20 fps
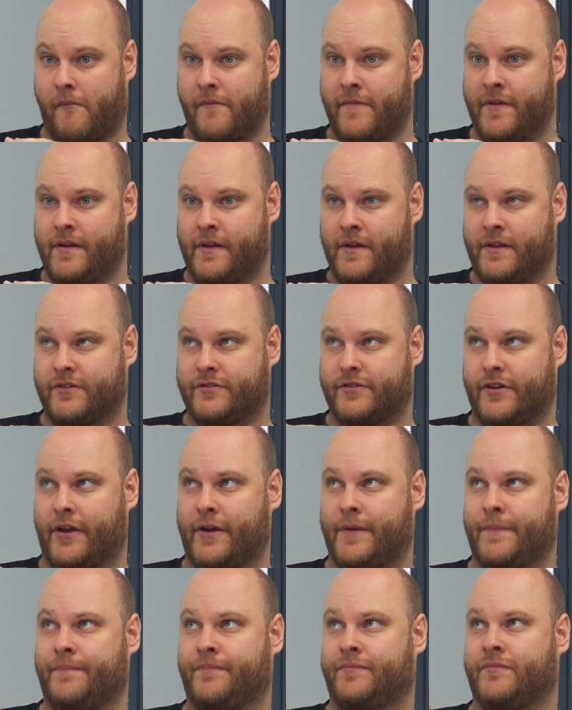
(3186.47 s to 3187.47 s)
Yeah.
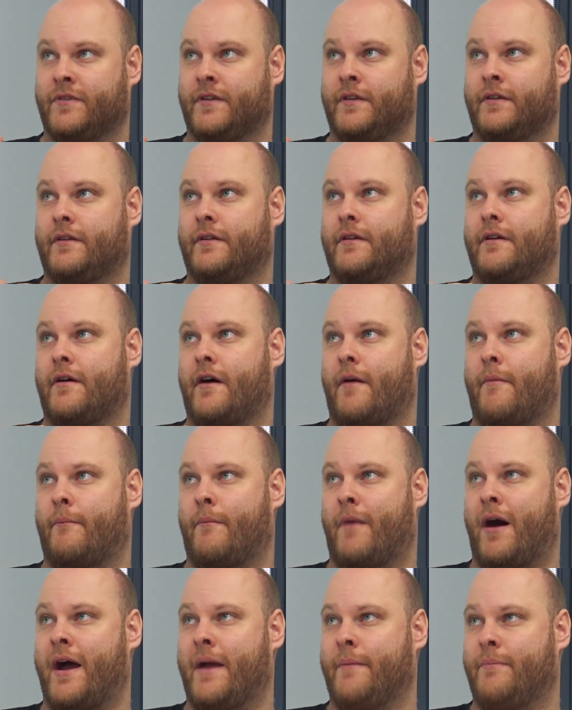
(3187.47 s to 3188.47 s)
So
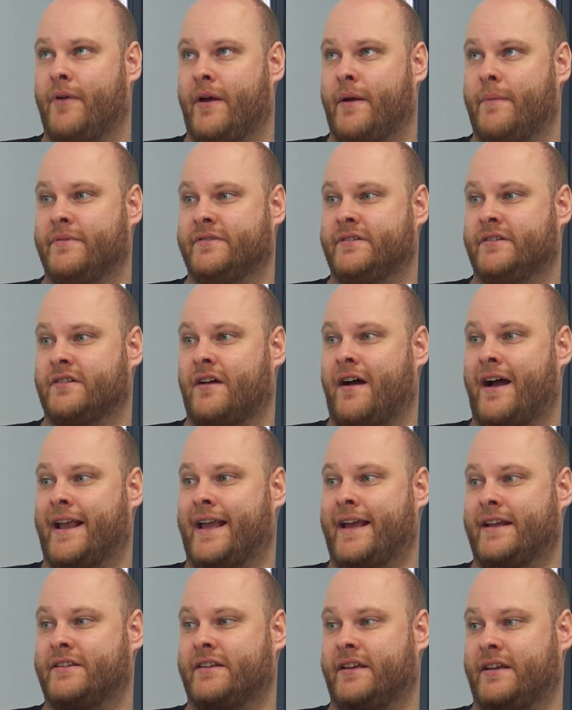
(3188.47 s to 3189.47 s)
my purpose is I
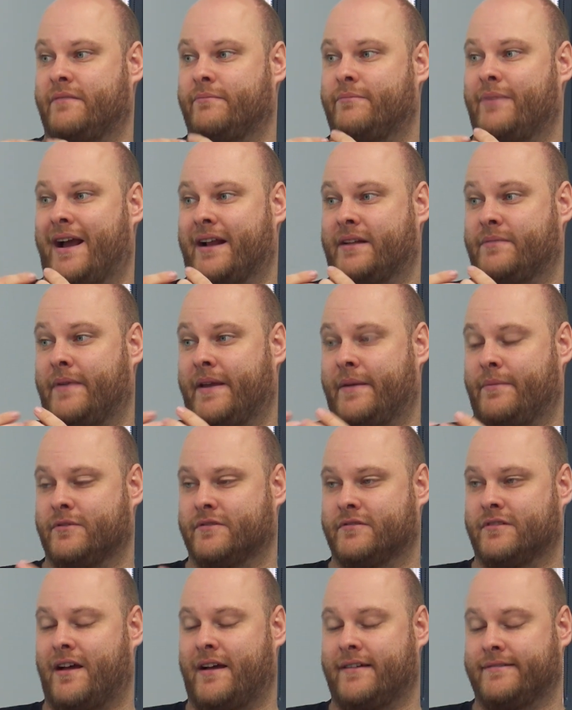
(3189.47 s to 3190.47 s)
get to impact
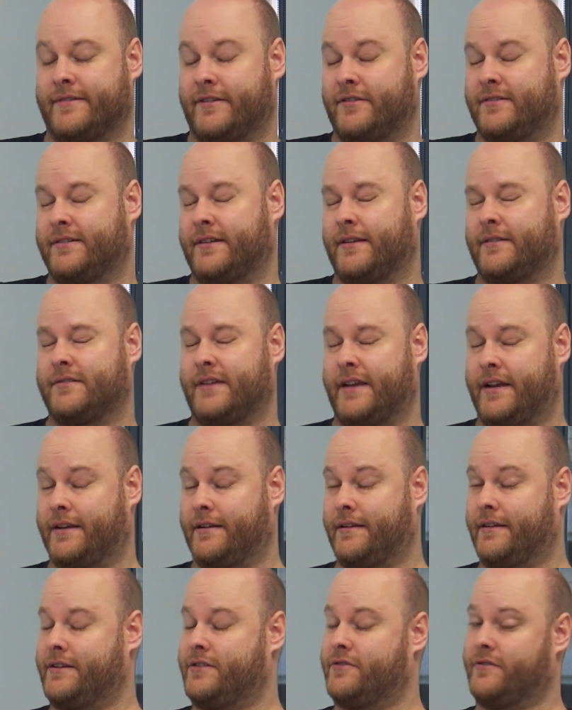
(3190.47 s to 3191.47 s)
people's lives because she
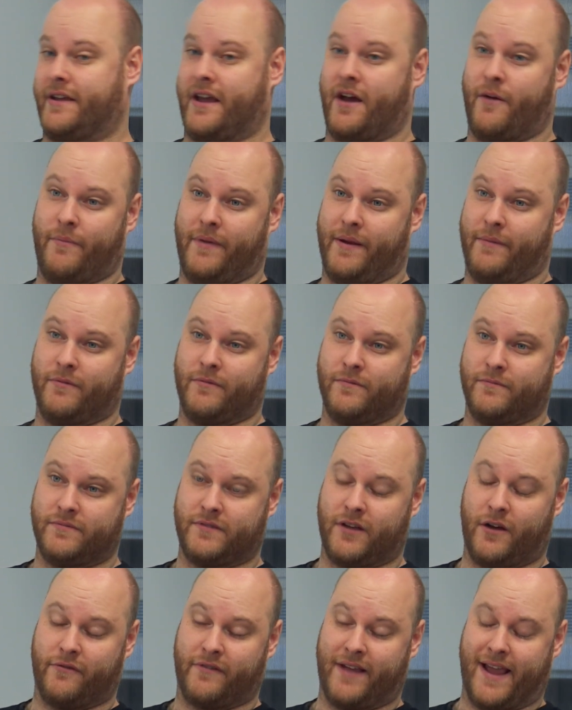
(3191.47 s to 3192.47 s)
can literally help people
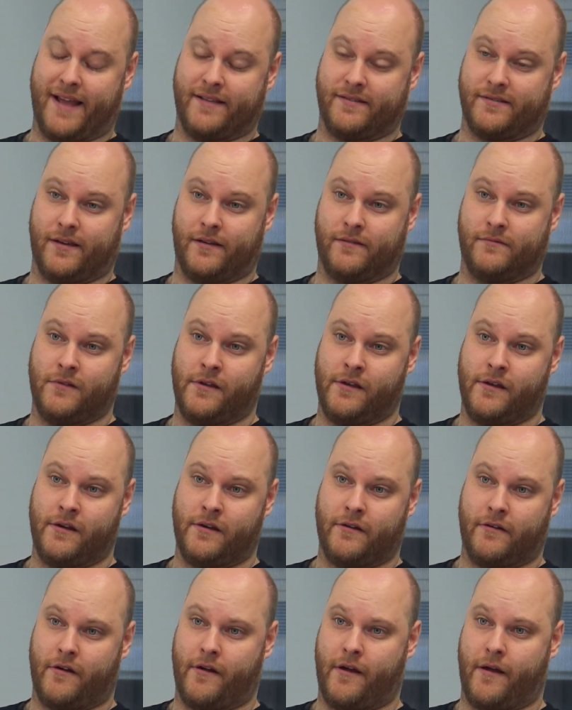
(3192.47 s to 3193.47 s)
solve cancer. Yeah,
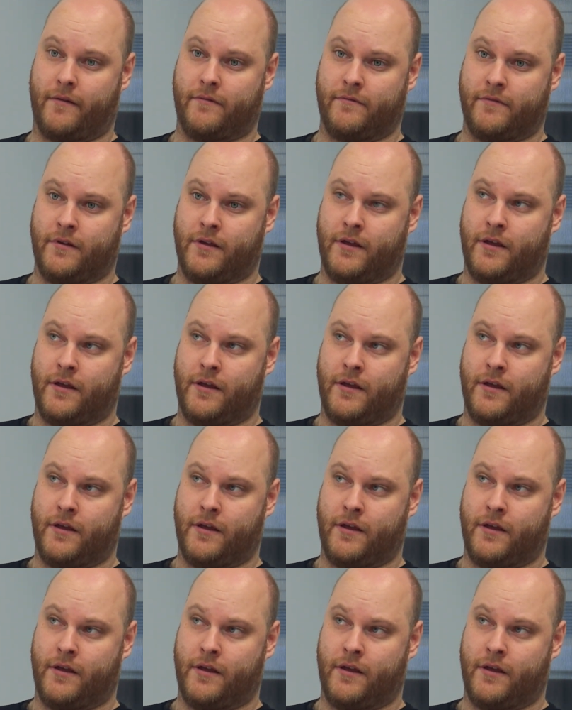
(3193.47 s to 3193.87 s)
whatnot.